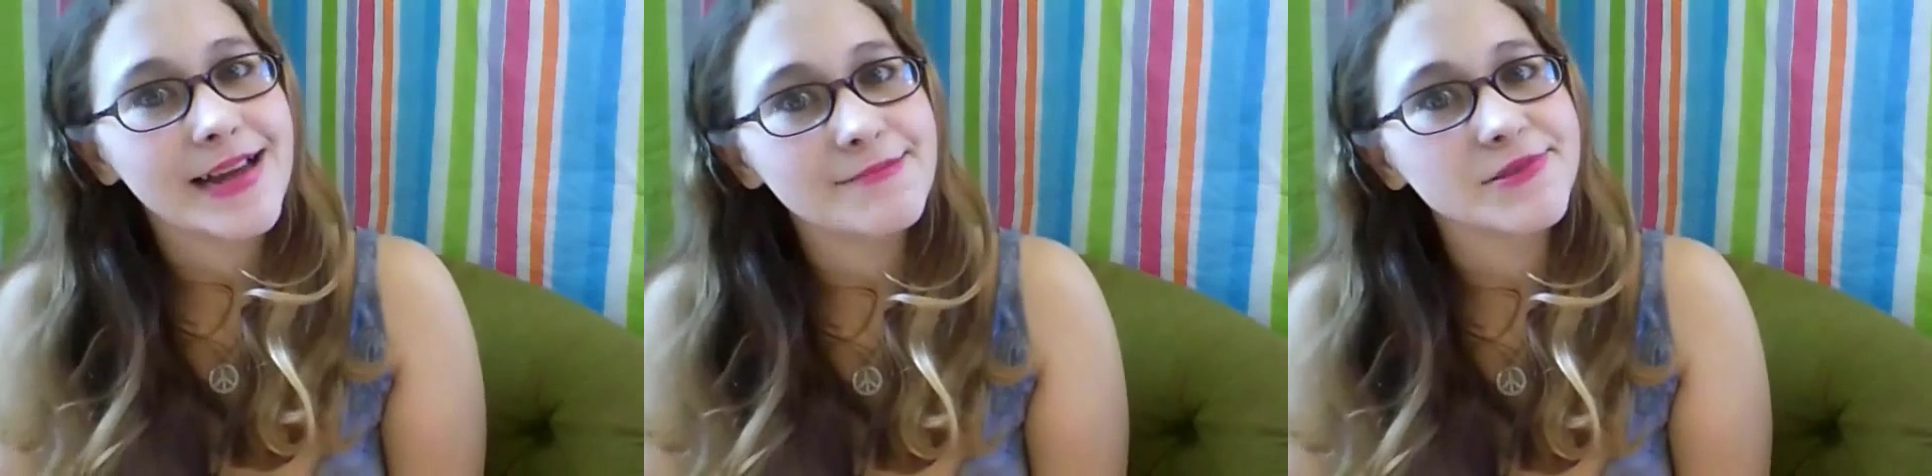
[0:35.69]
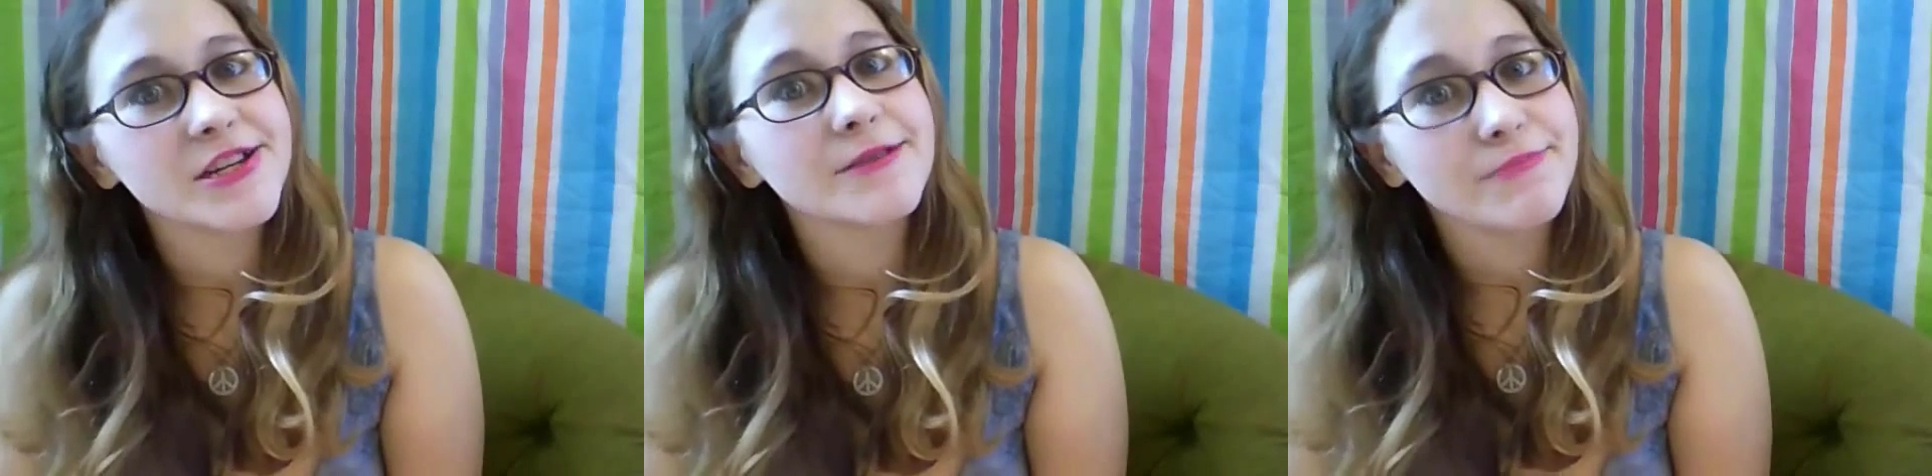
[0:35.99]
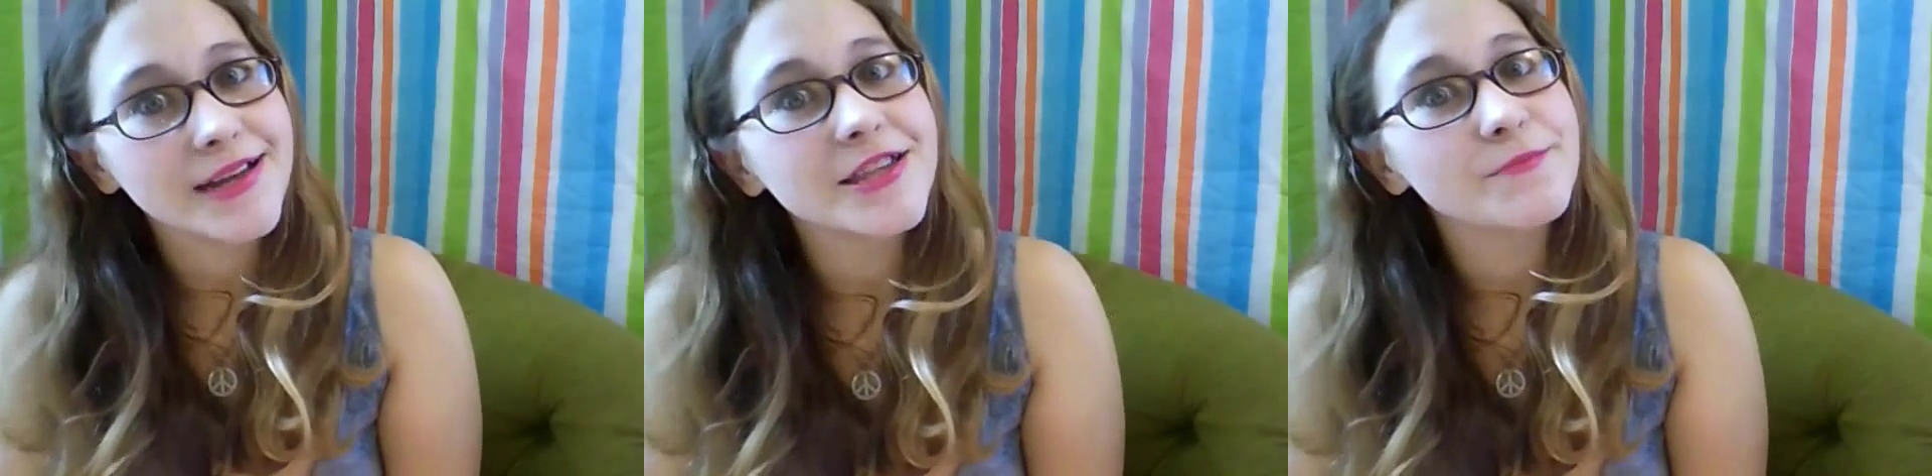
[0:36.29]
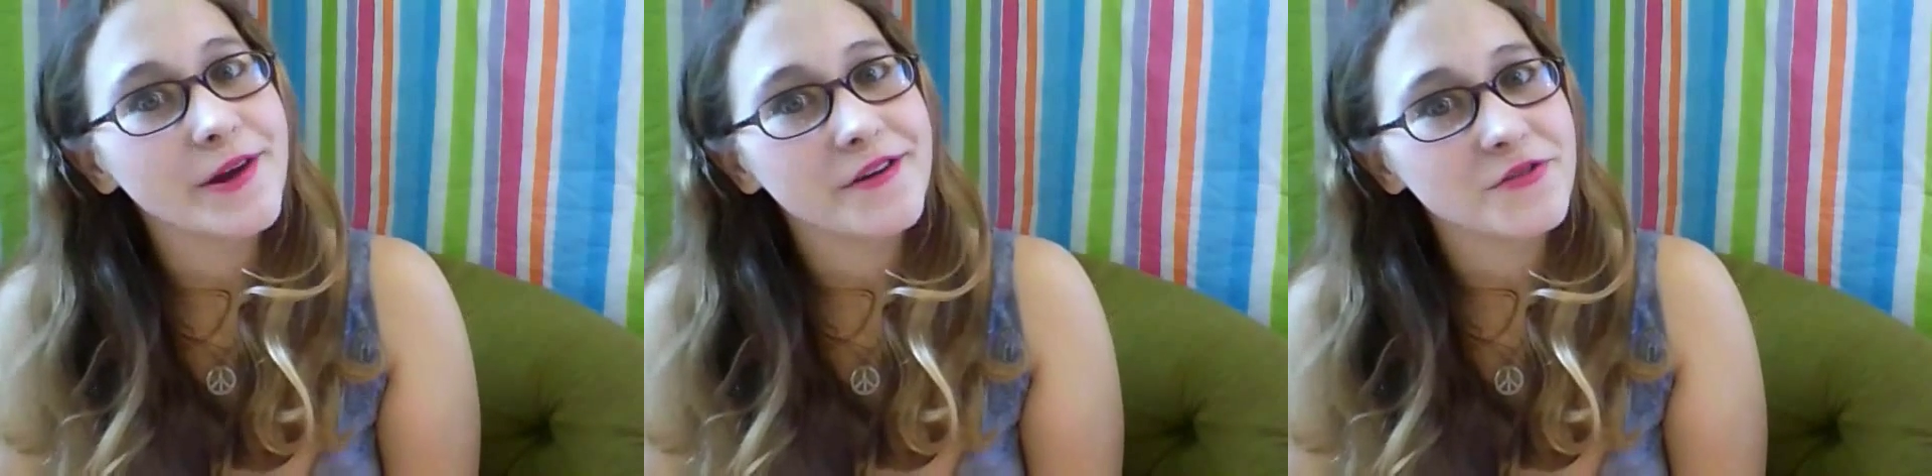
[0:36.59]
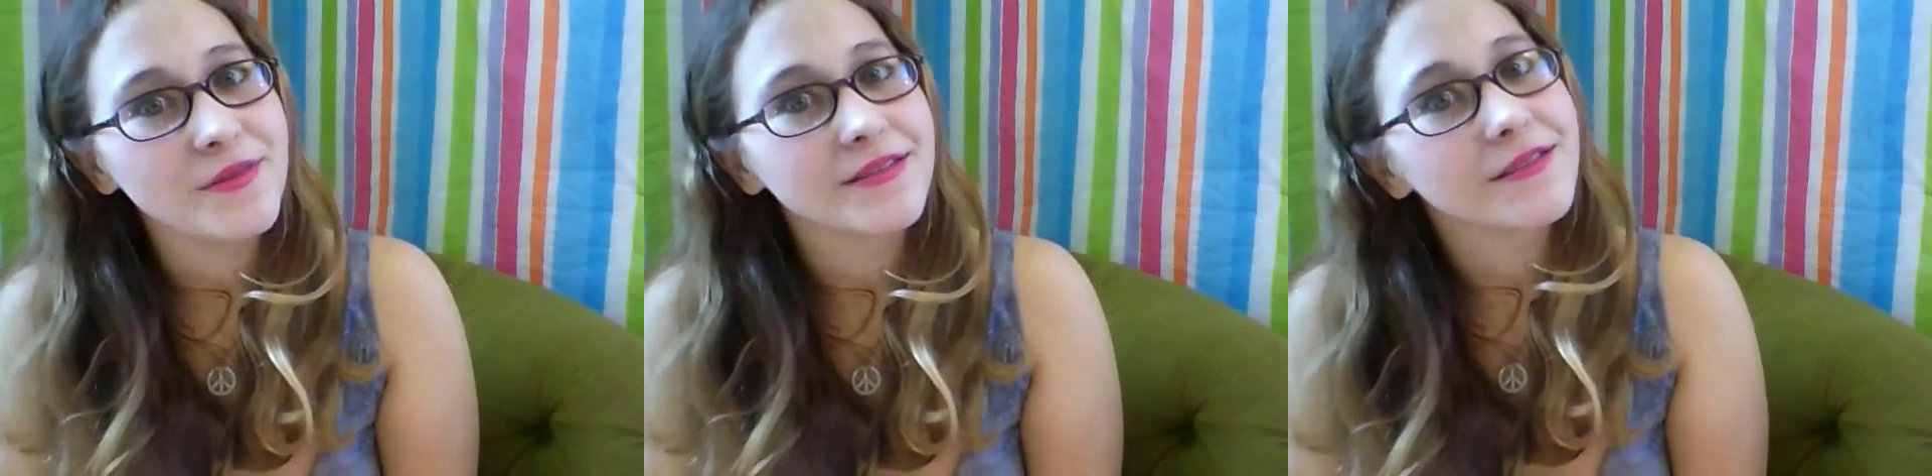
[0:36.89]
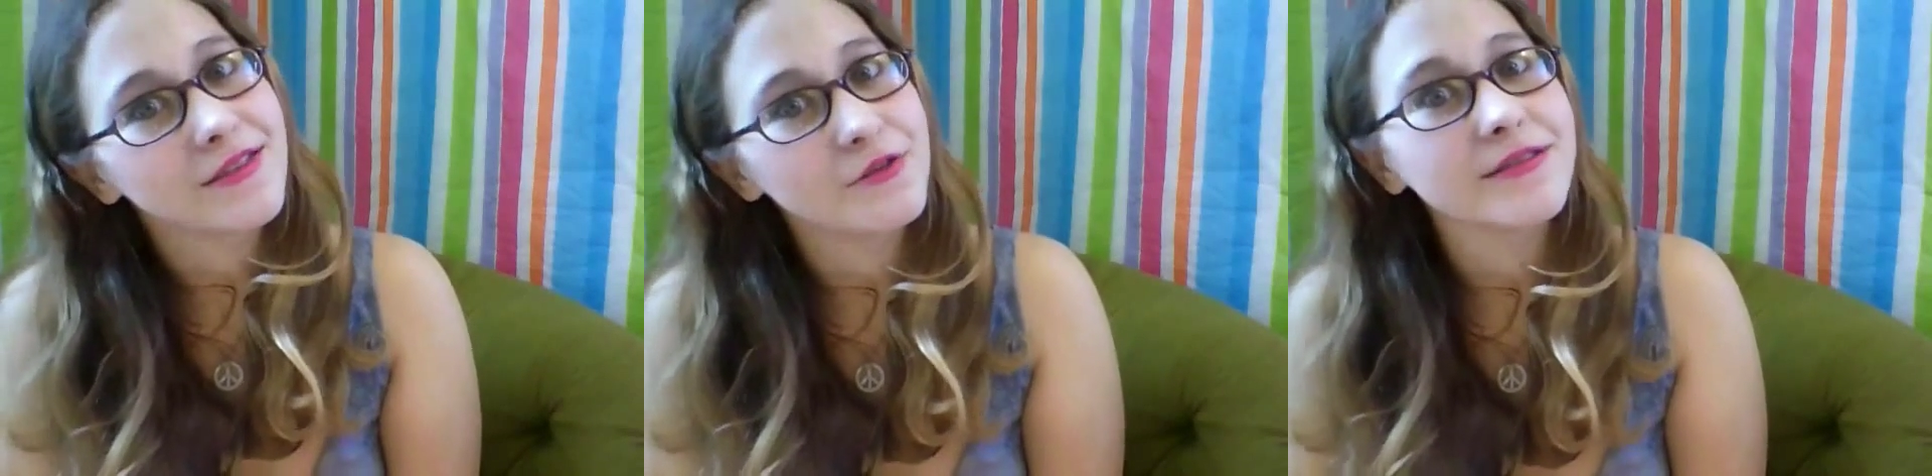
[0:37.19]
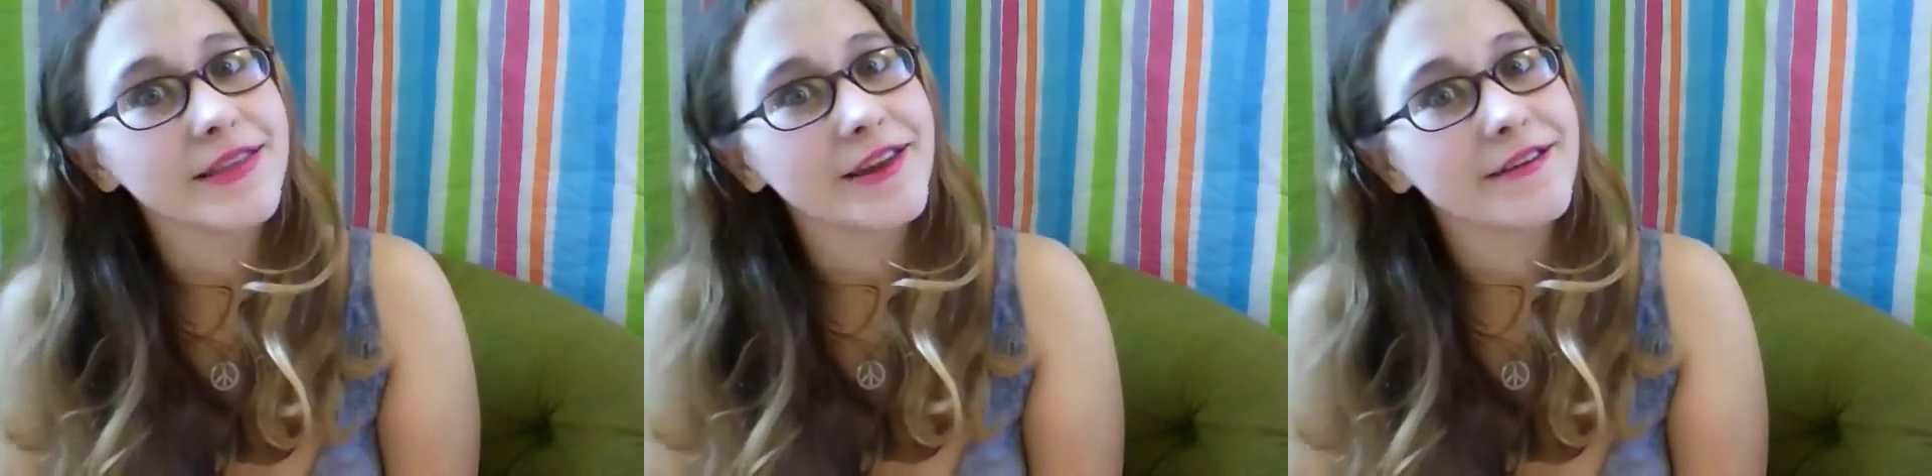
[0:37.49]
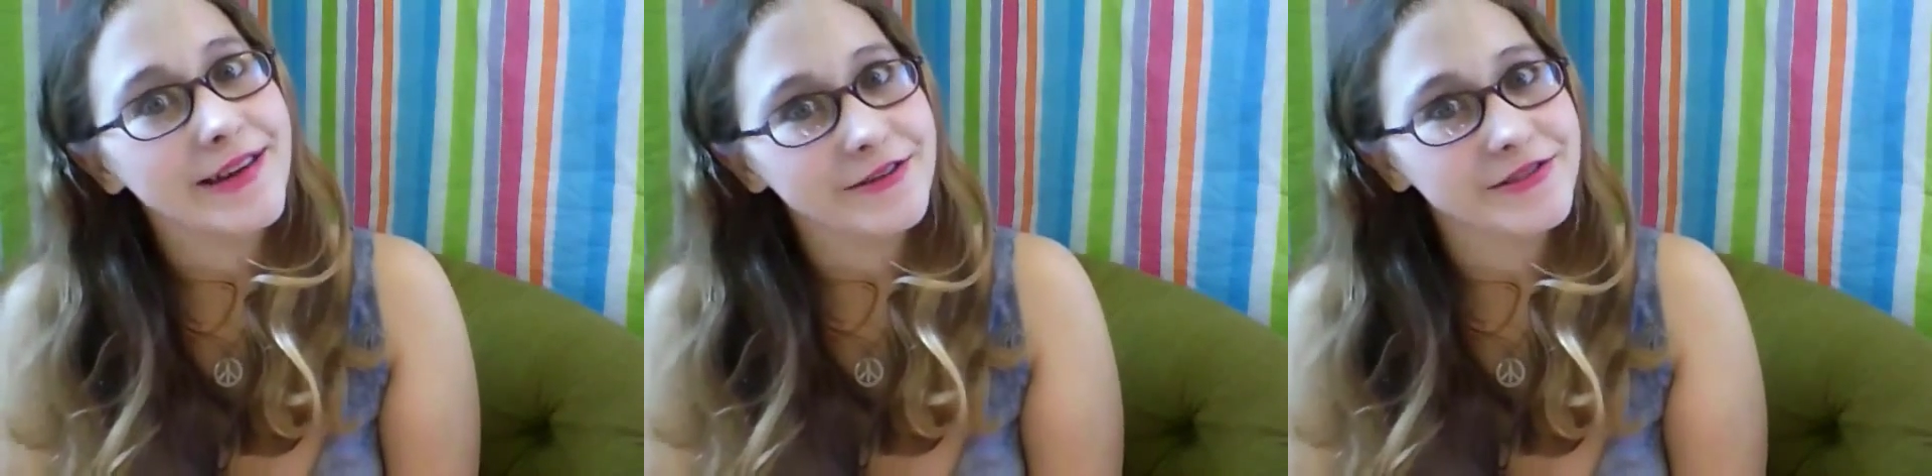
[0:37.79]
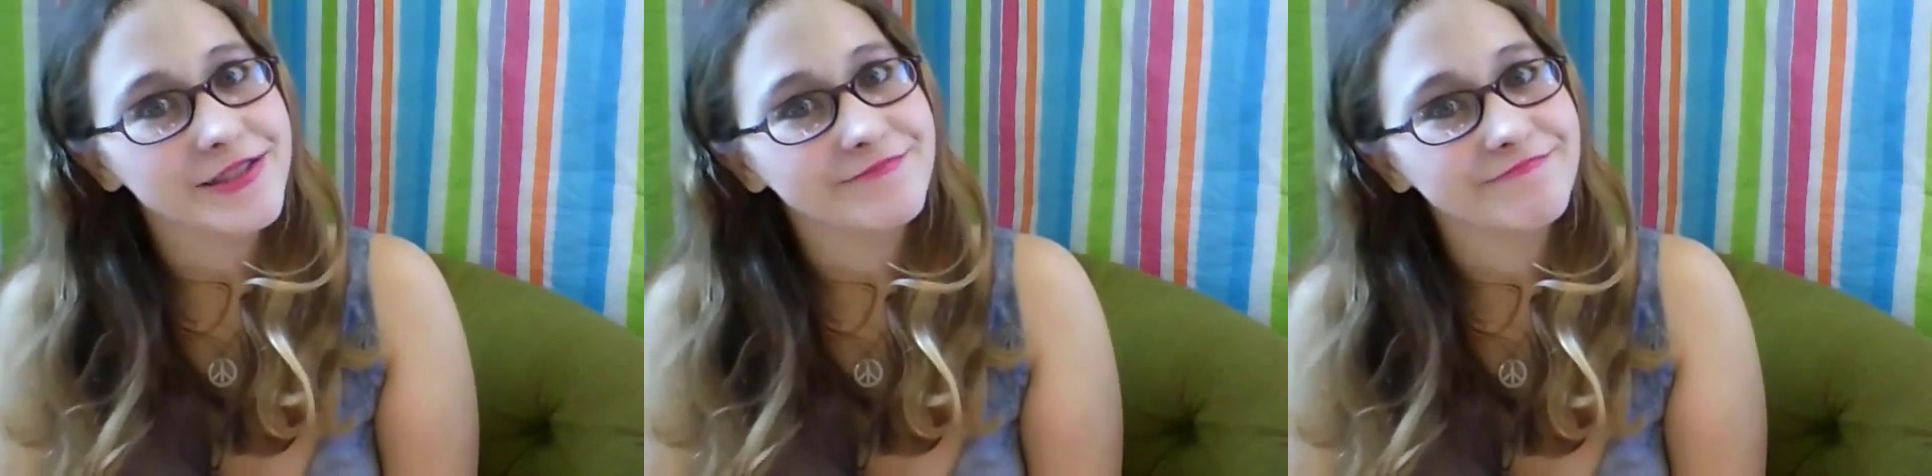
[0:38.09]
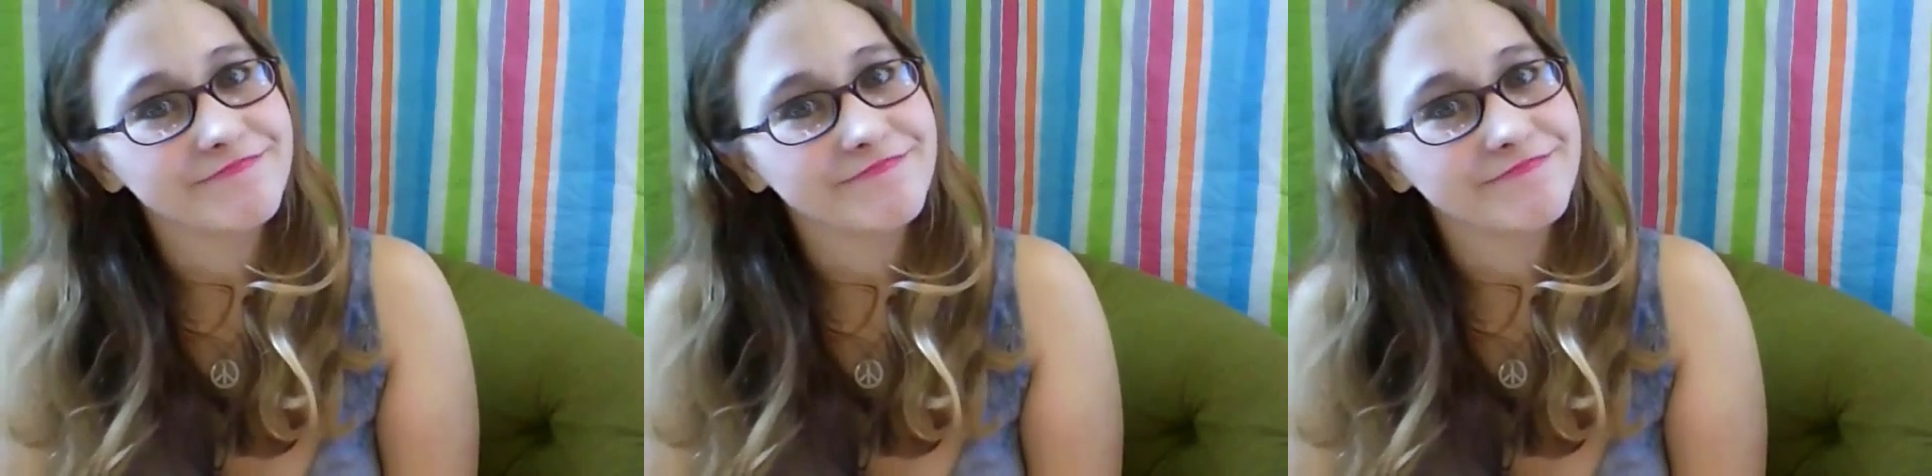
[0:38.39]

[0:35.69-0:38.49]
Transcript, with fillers: I'm sure much embarrassment ensued in later years.